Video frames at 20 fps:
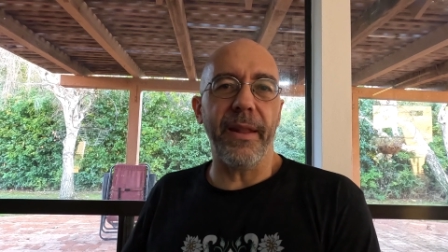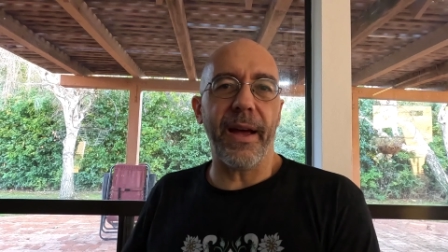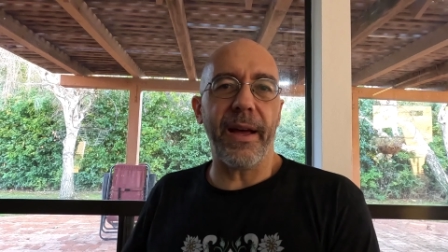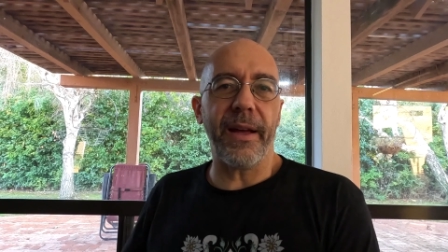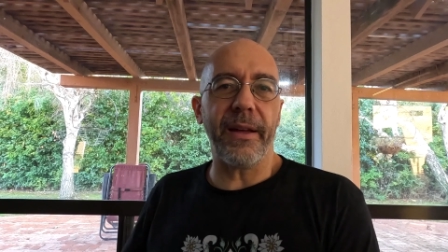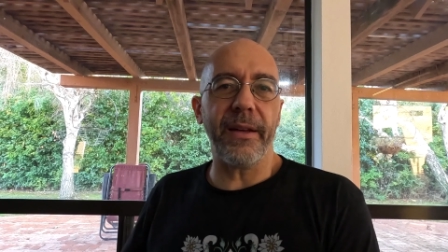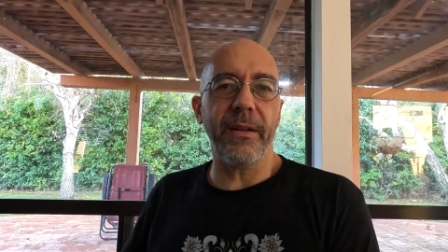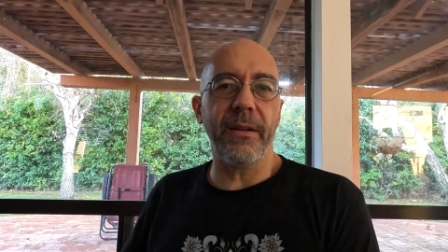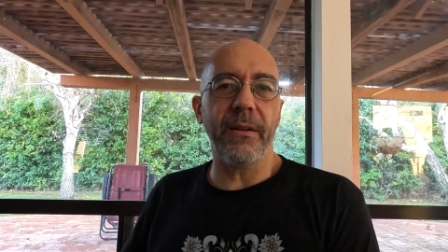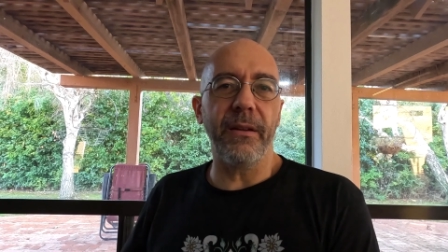
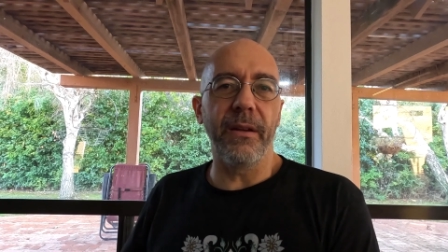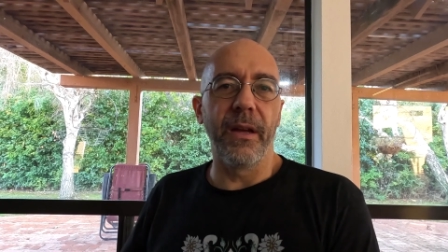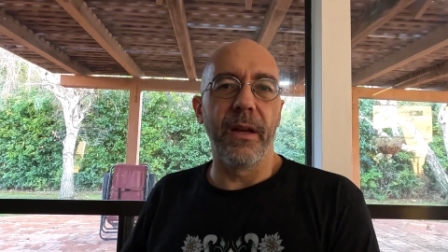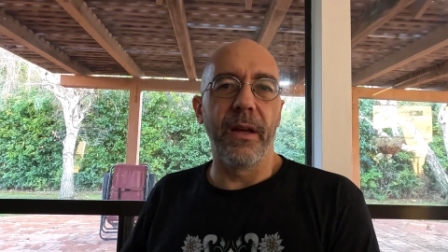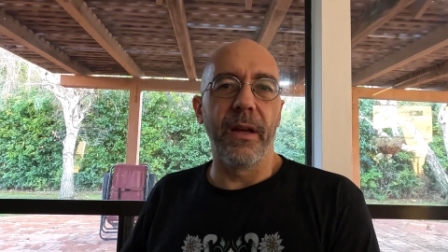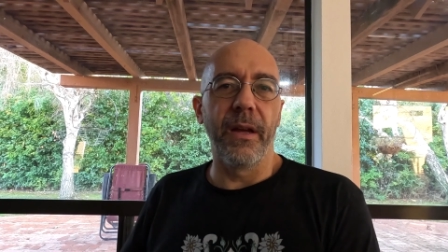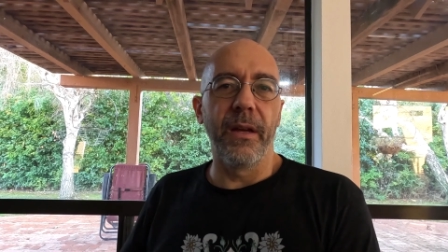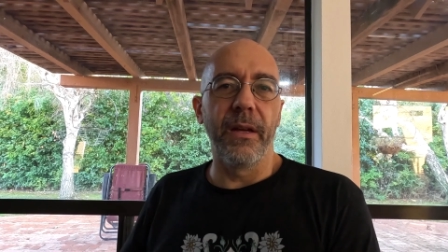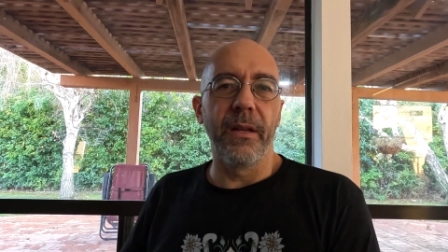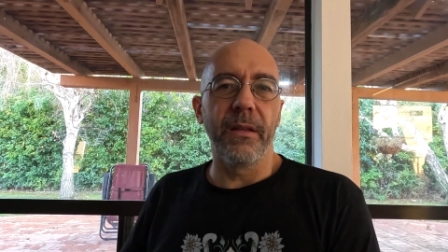died,
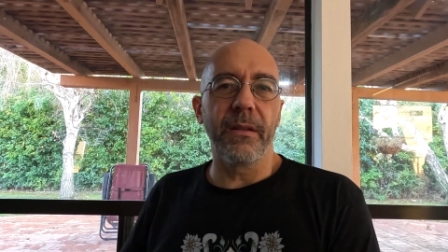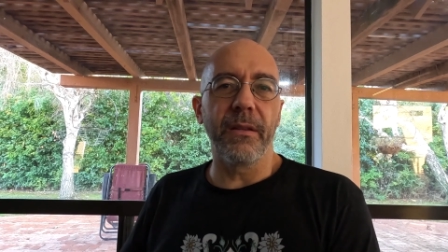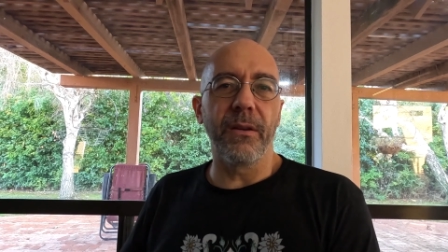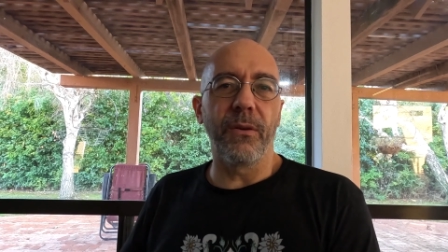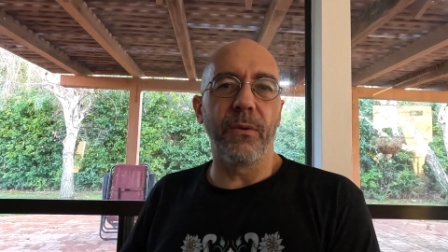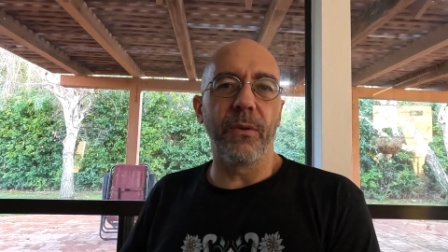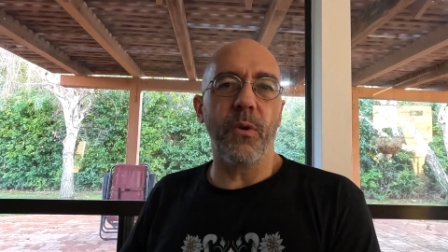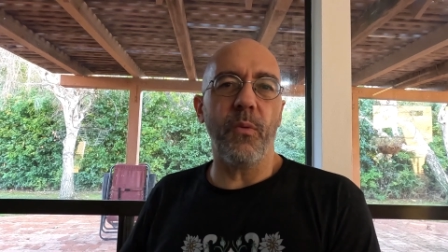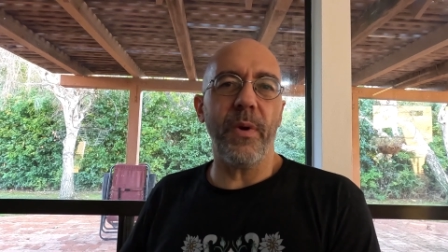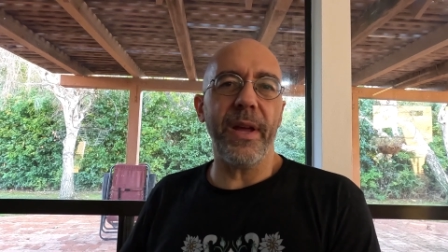
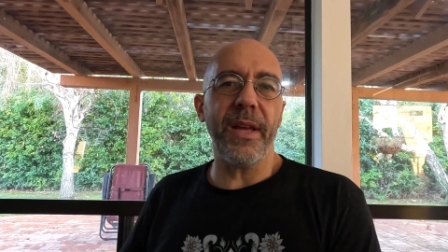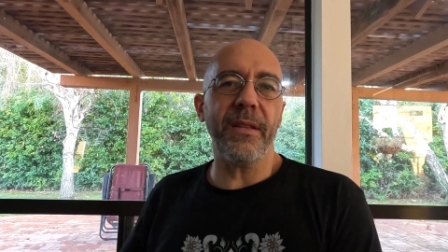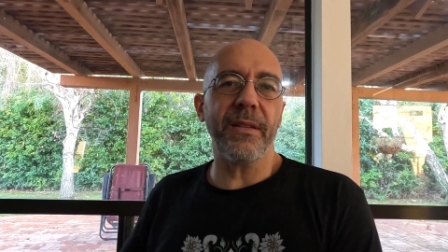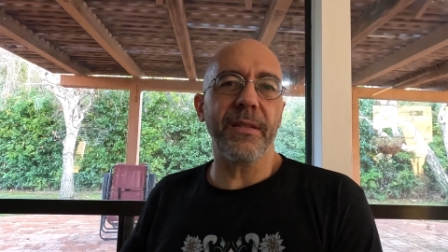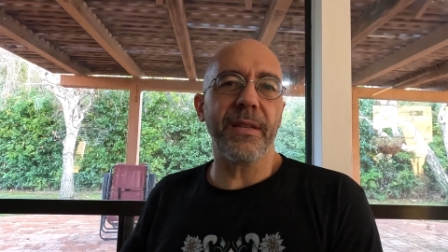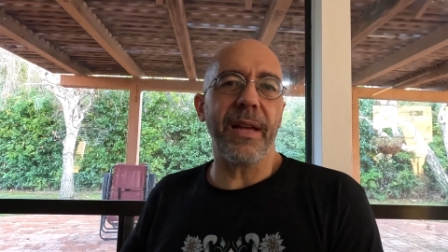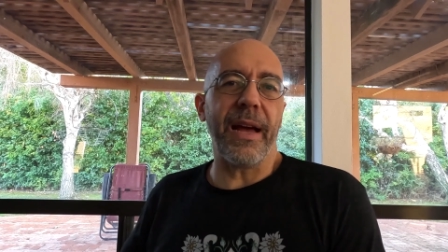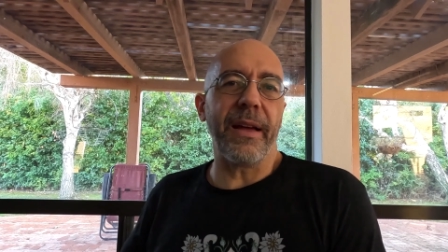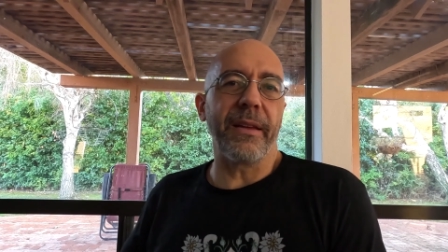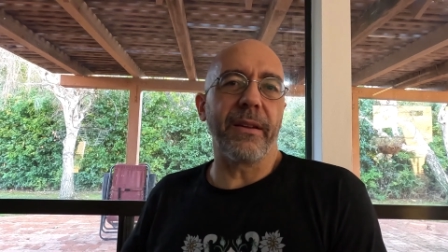so the way
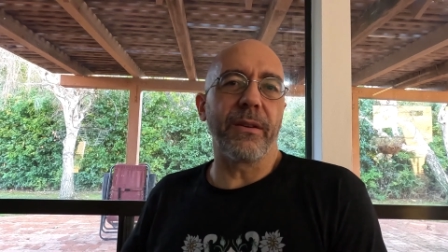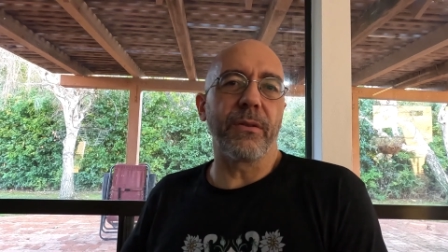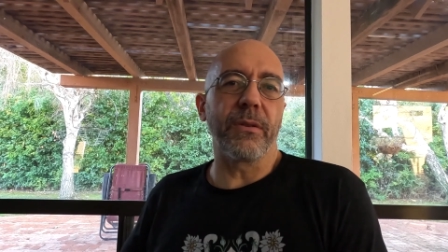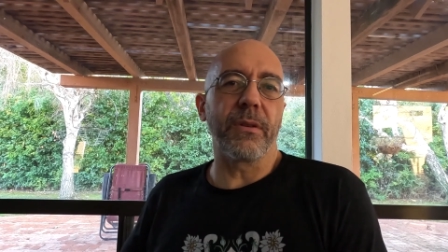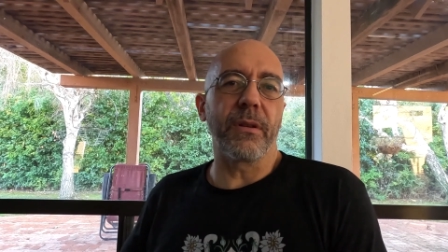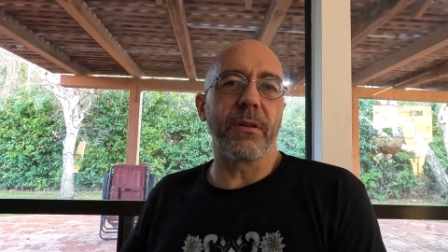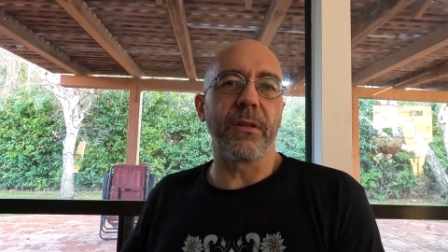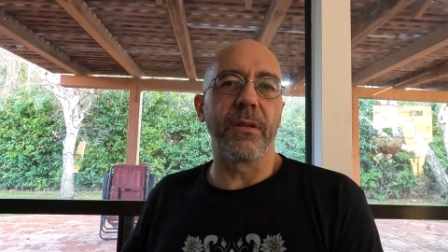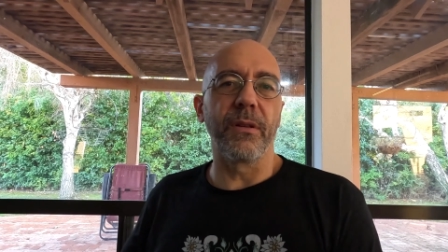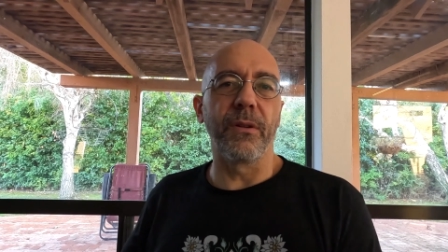Cyrus
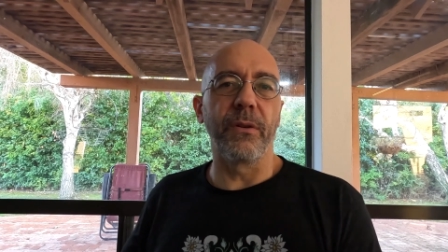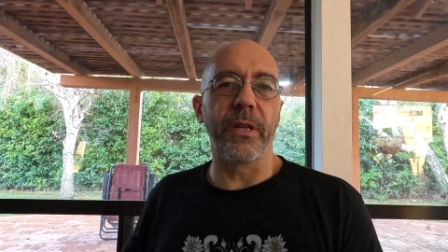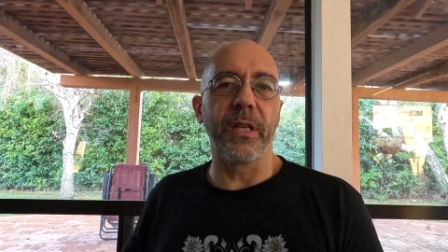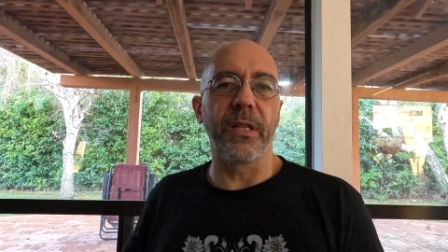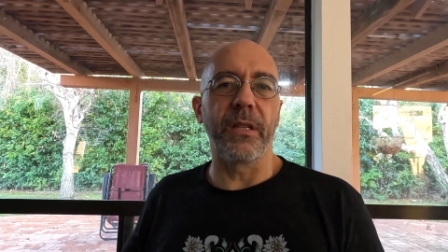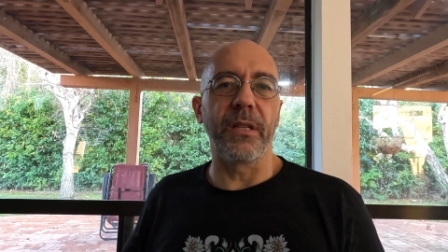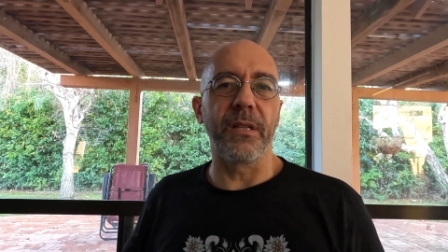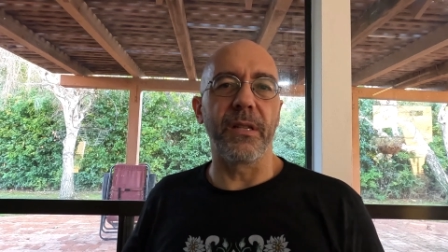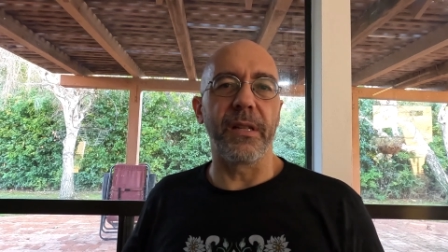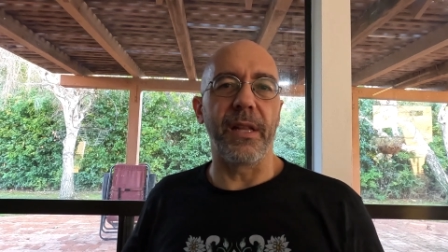saw
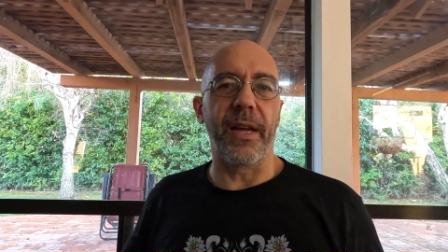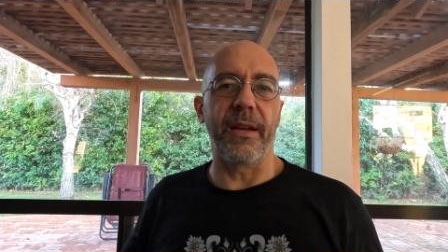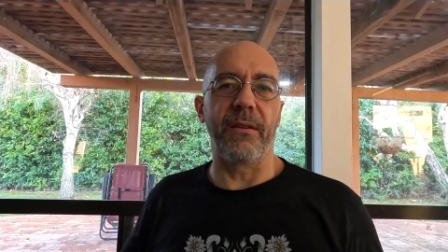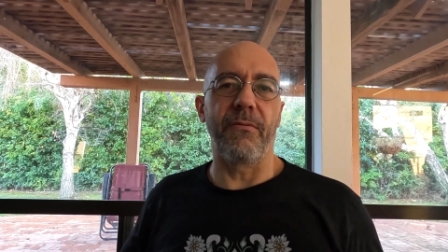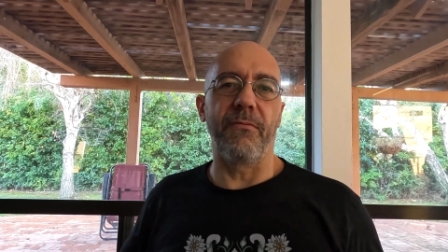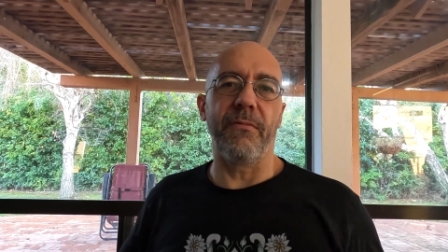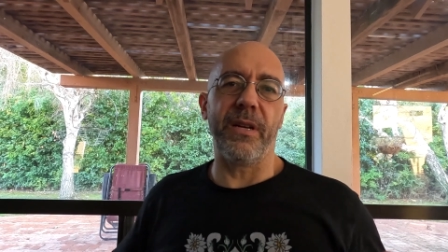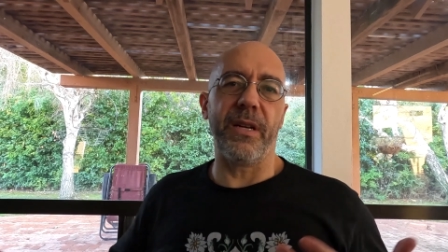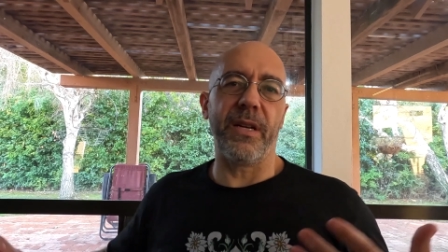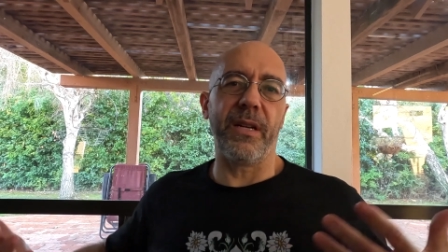it is like,
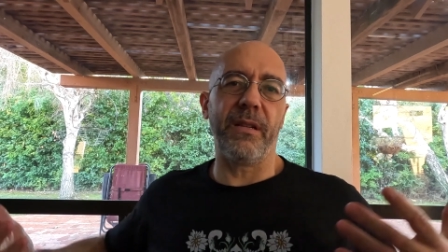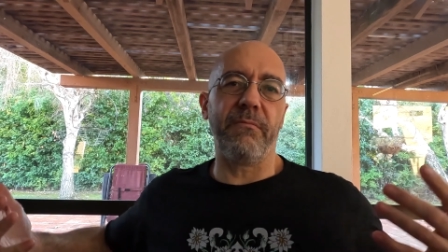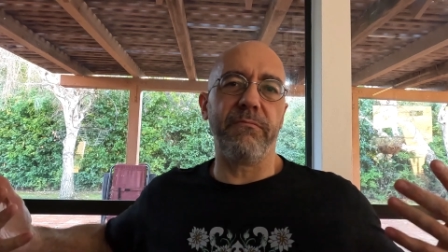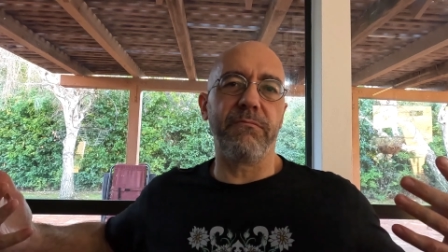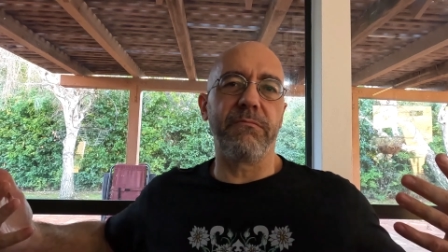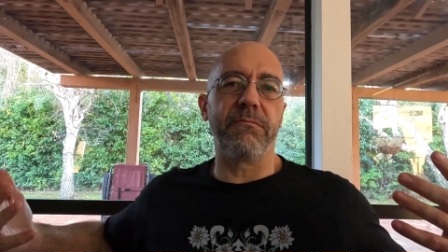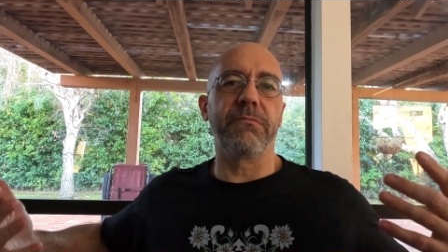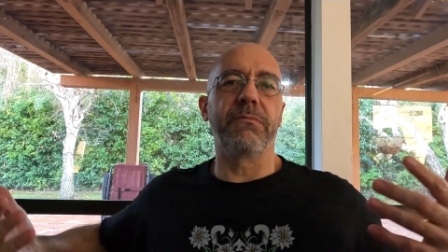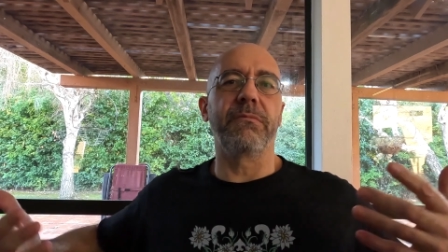well,